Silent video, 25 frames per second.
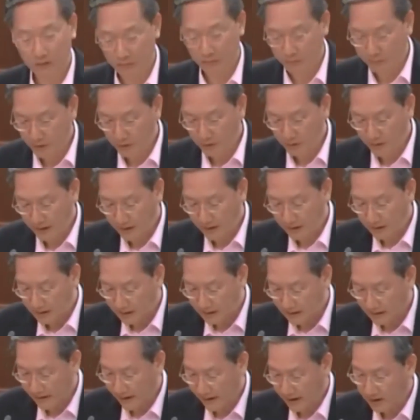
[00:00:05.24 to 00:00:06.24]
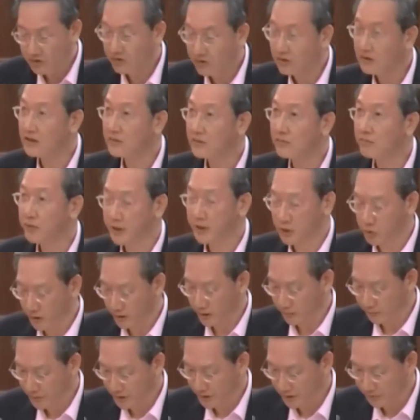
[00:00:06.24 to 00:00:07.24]
of building connections between
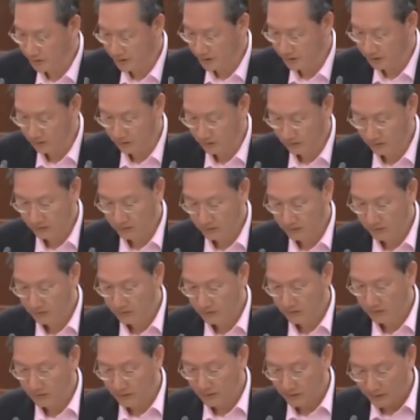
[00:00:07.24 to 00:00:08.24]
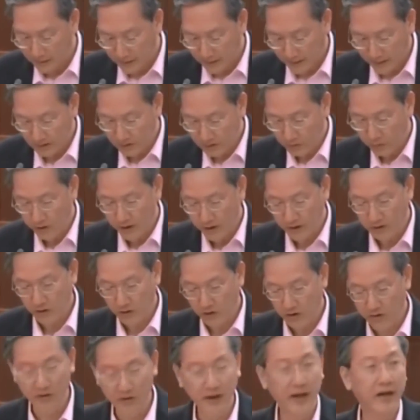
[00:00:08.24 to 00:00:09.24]
people as a way to
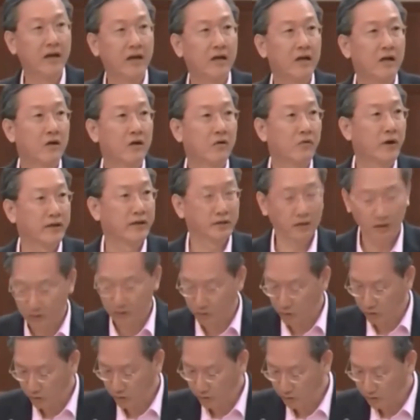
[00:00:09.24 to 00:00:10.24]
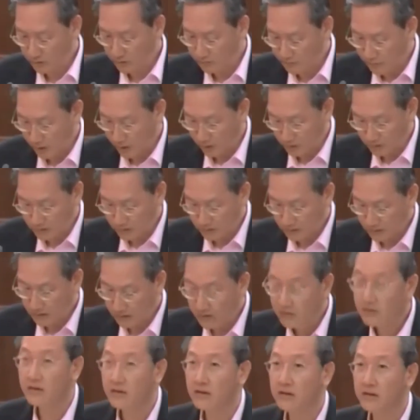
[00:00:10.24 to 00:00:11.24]
create greater social bonds
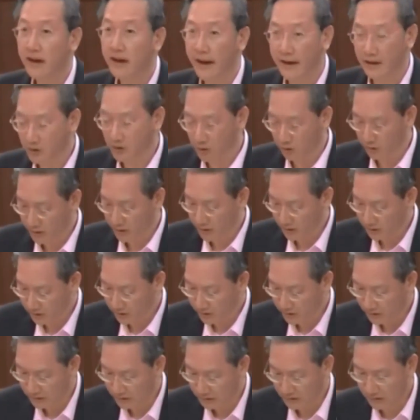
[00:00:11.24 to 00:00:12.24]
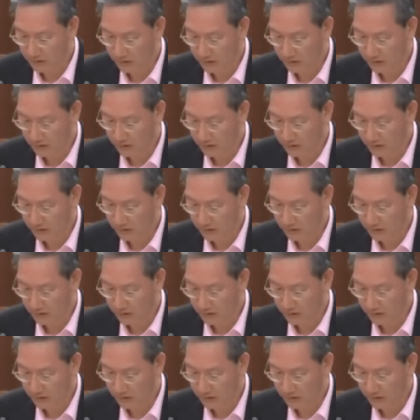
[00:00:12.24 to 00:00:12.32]
and cohesion.